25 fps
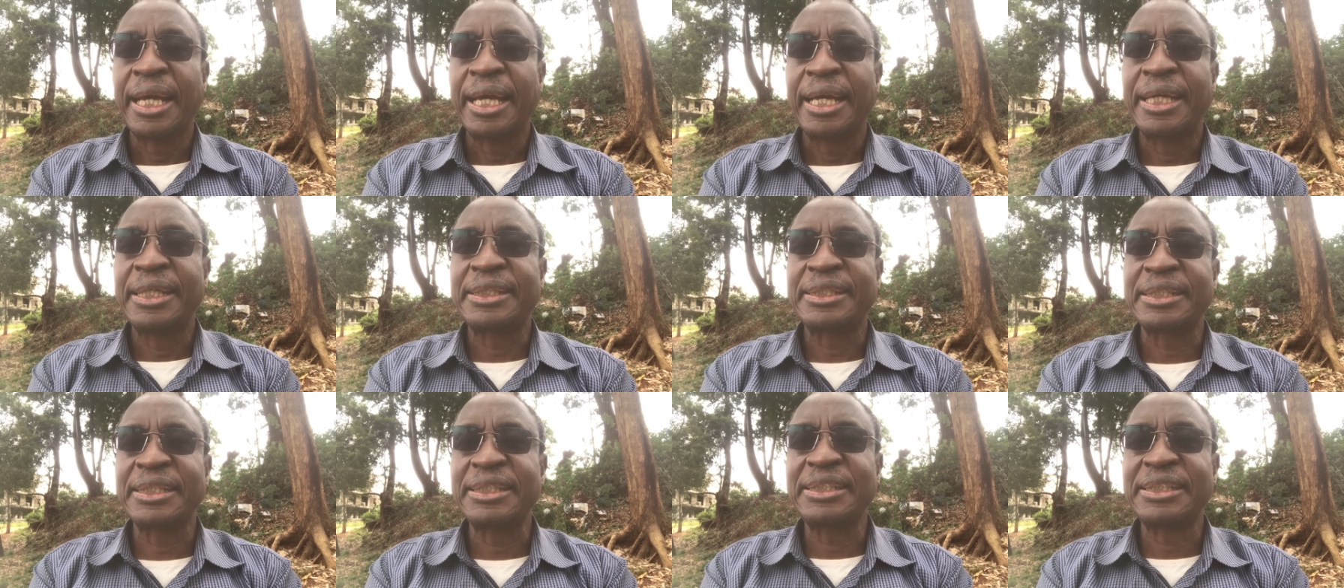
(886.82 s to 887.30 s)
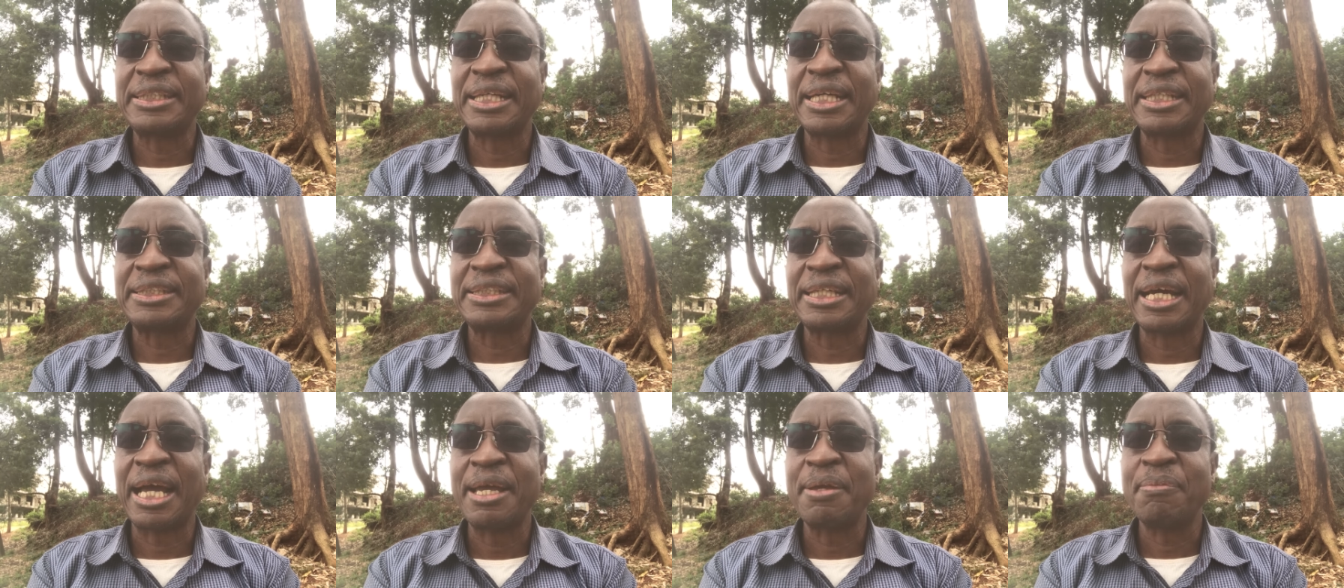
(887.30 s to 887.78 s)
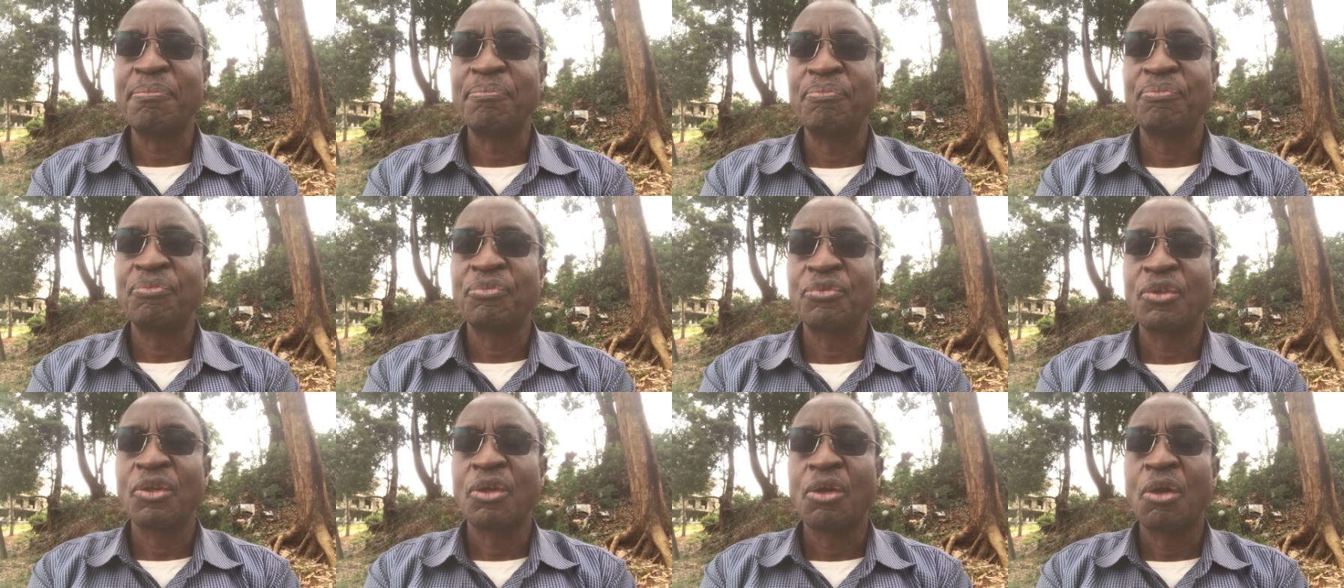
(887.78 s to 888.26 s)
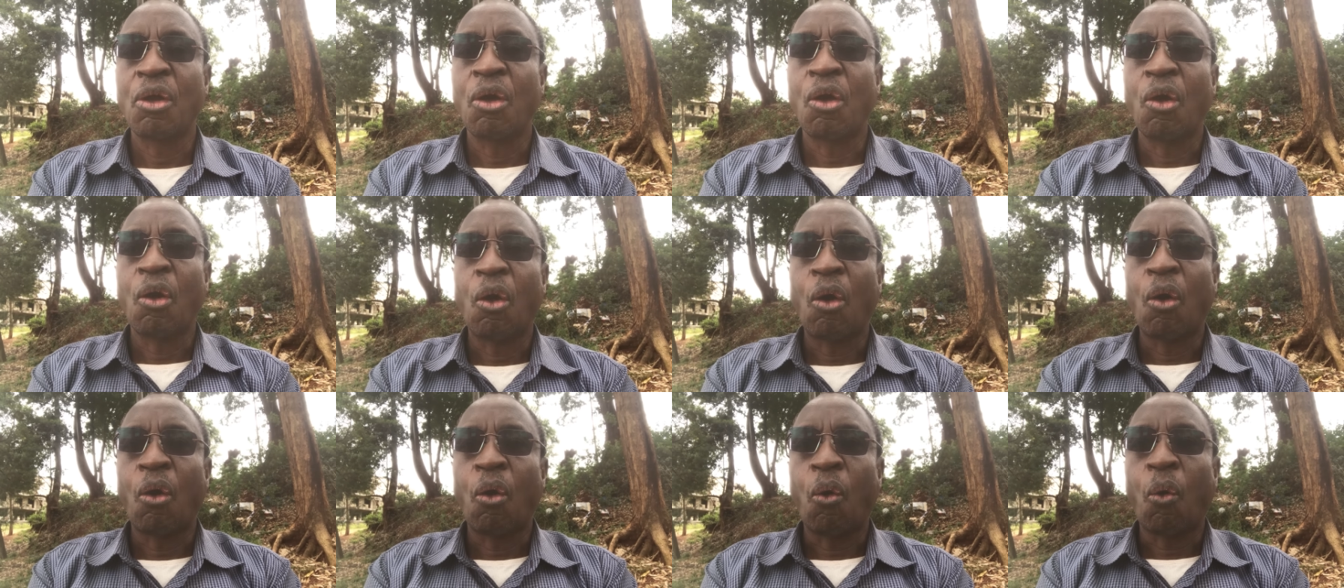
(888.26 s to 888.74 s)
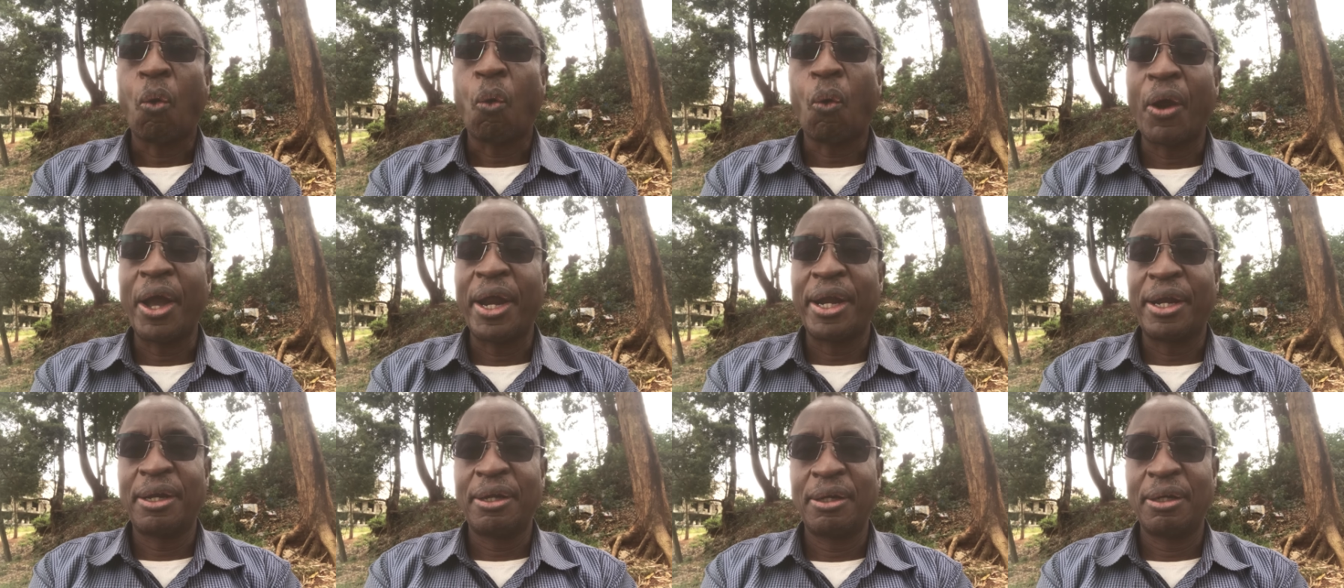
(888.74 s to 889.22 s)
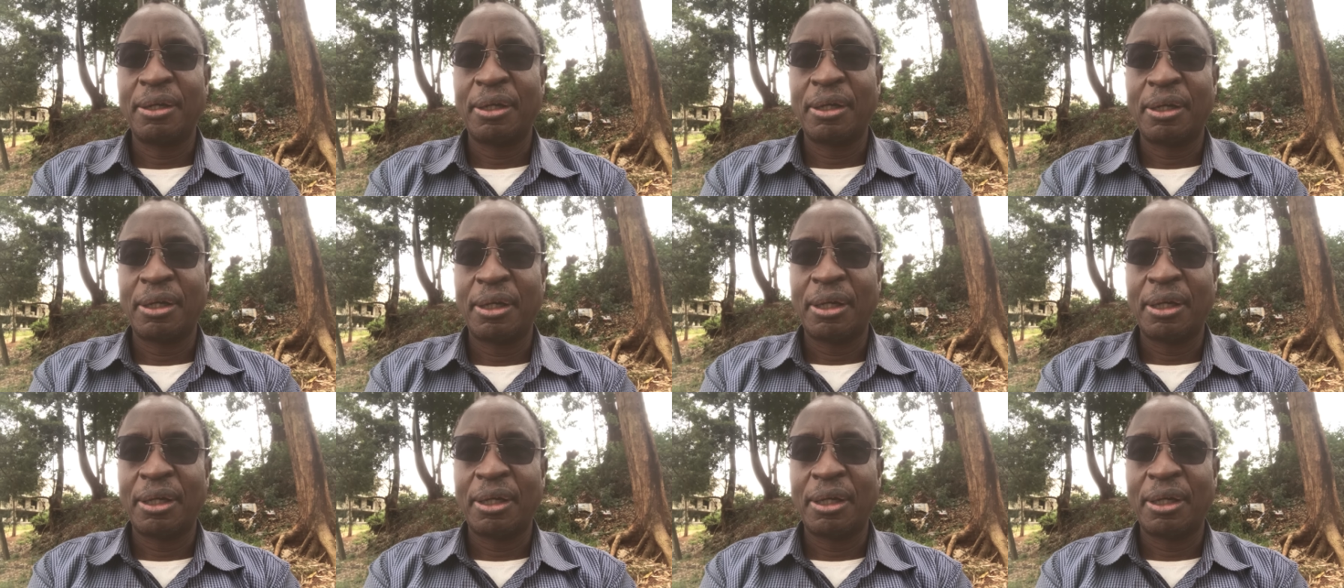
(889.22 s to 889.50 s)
It reached a time when